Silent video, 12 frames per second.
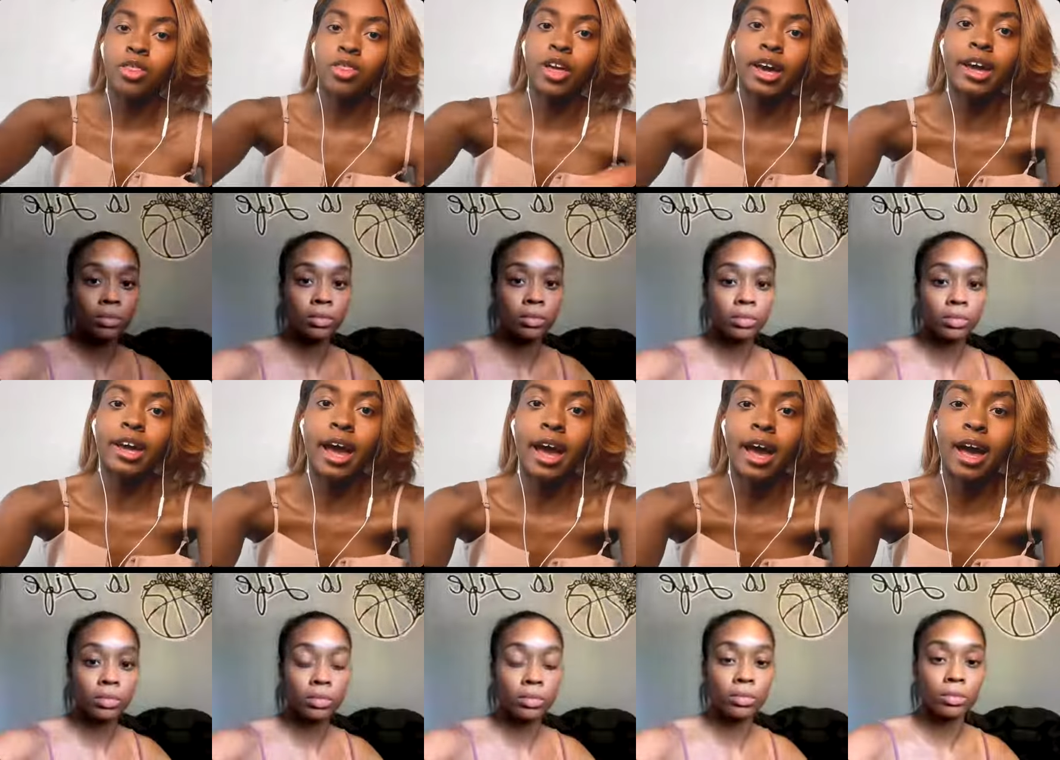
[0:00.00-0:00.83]
Speaker 1: they
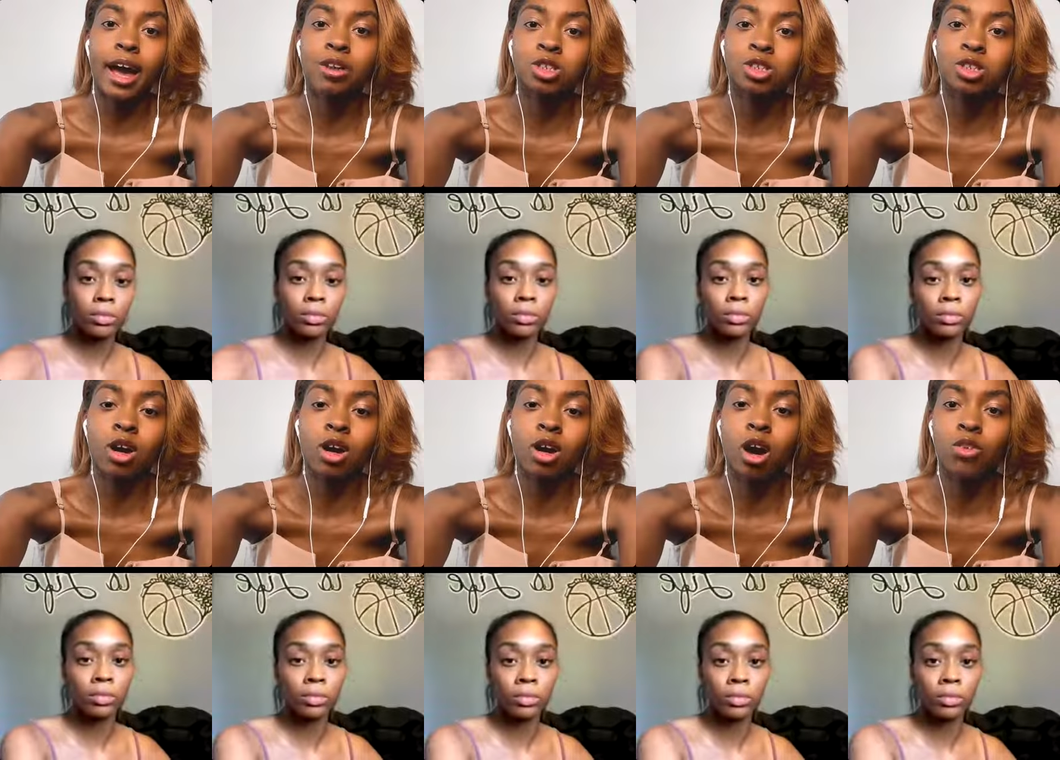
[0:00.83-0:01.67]
have started
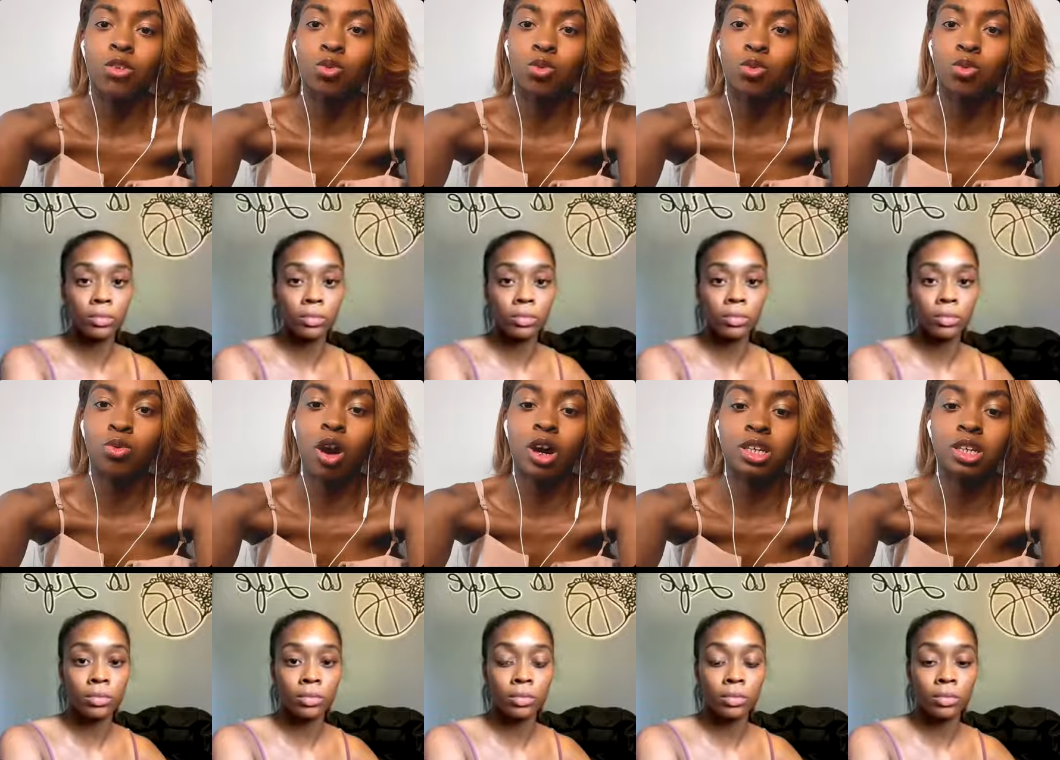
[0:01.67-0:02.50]
off with an
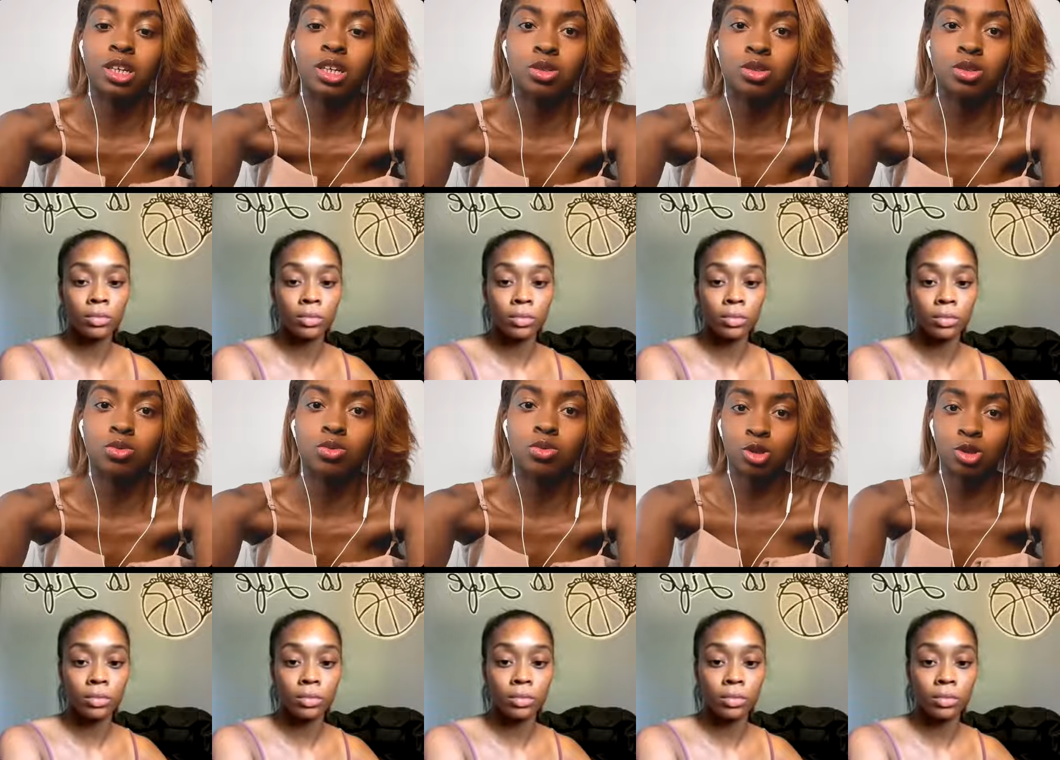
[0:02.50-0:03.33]
audience
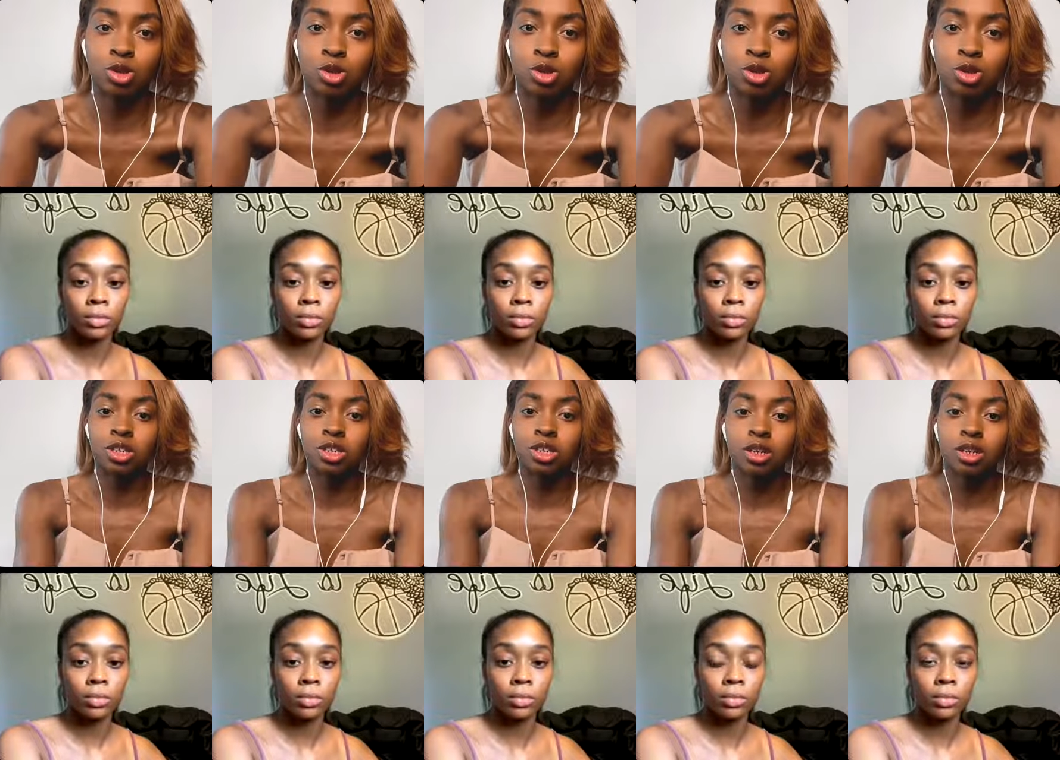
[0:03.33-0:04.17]
that was really
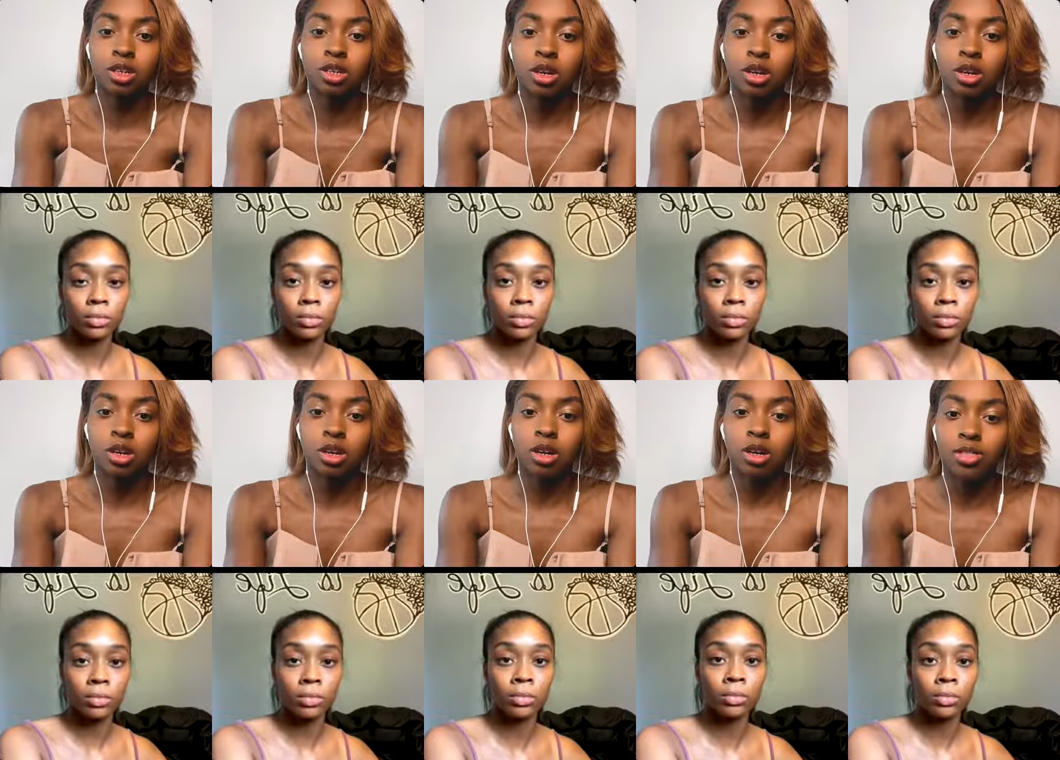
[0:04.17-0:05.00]
good,
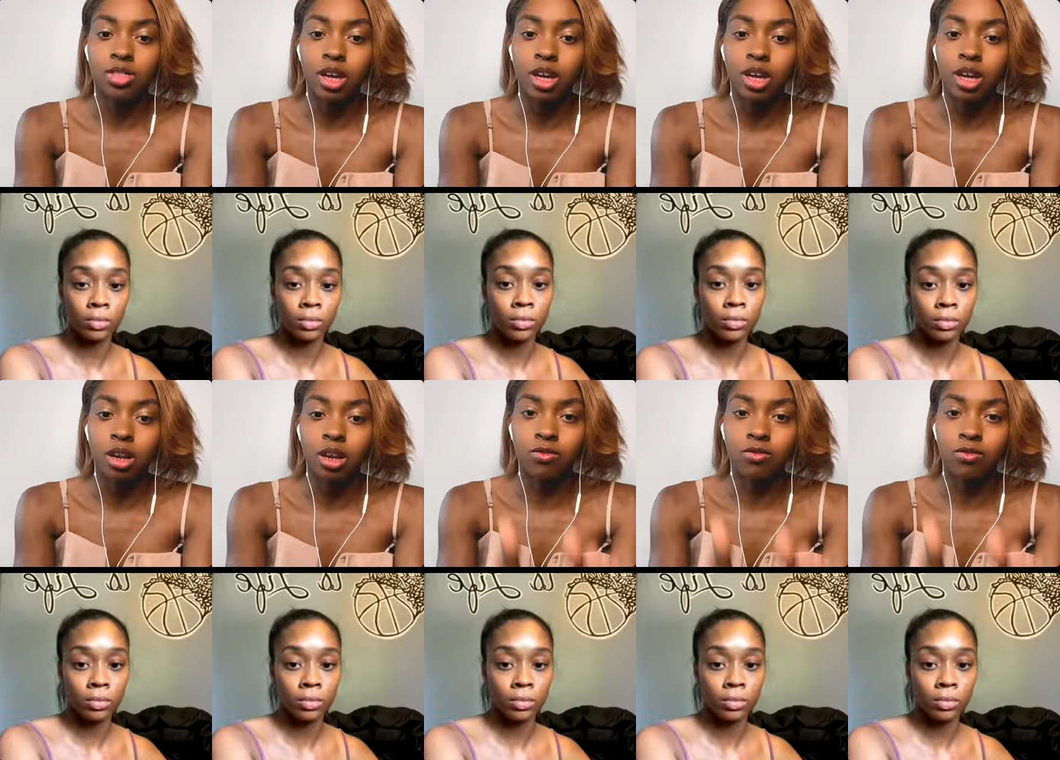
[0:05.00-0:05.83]
and
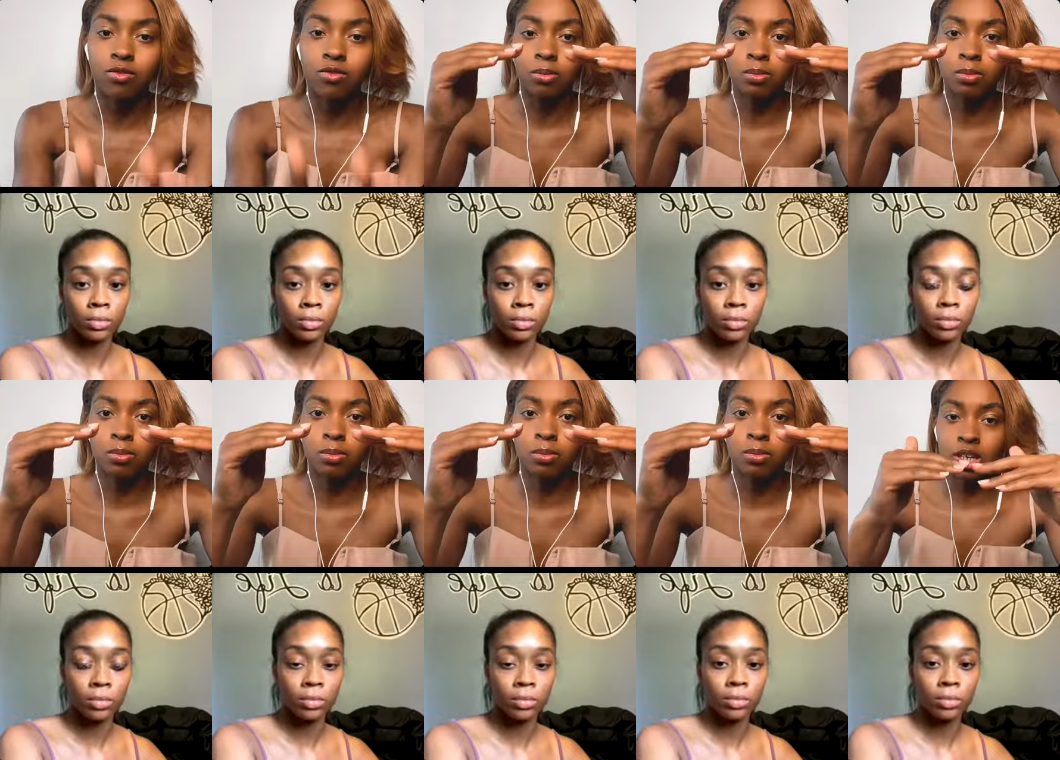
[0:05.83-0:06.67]
then for some
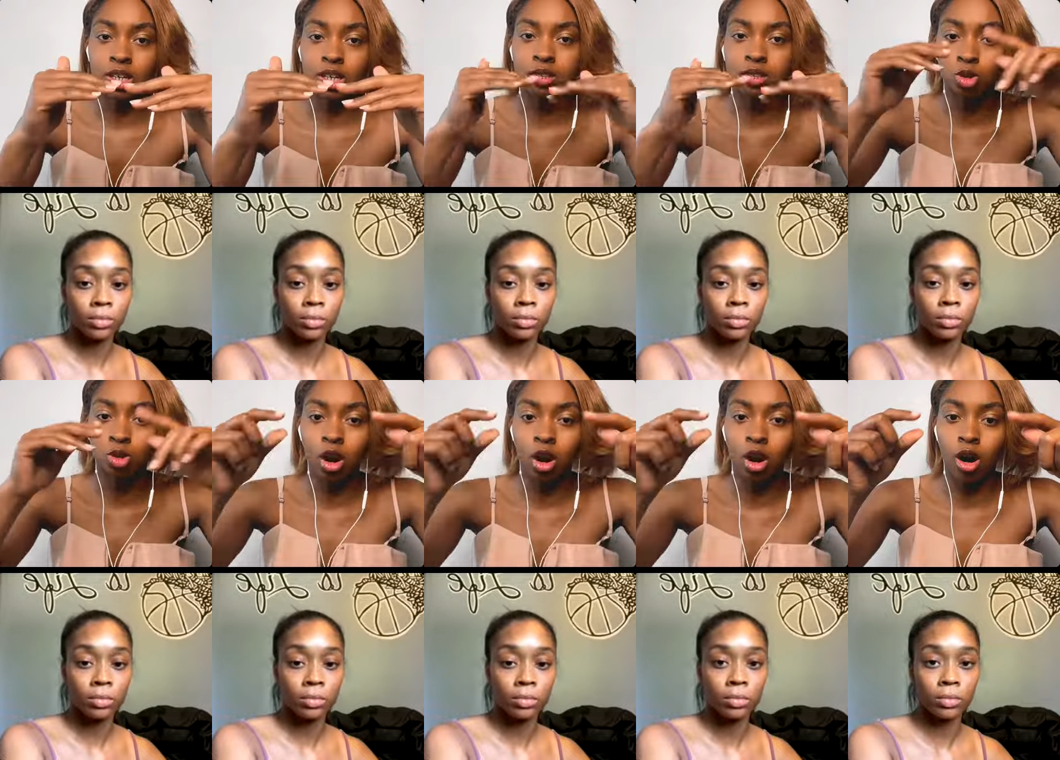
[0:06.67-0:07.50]
reason,
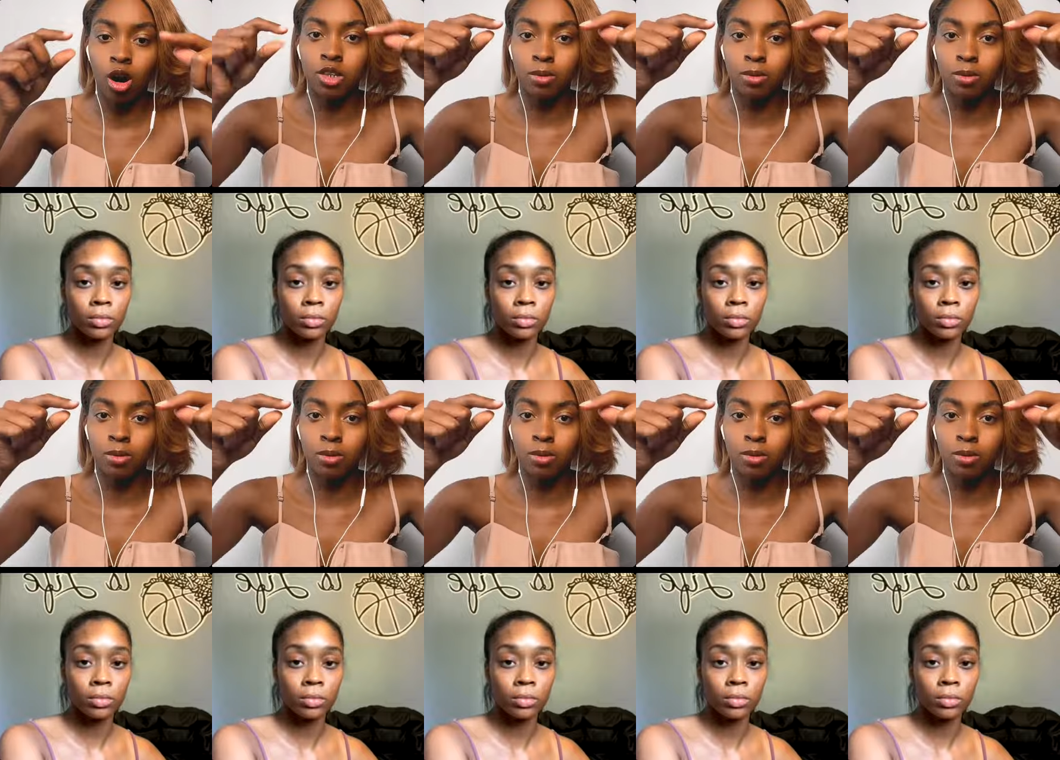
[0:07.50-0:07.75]
you often hear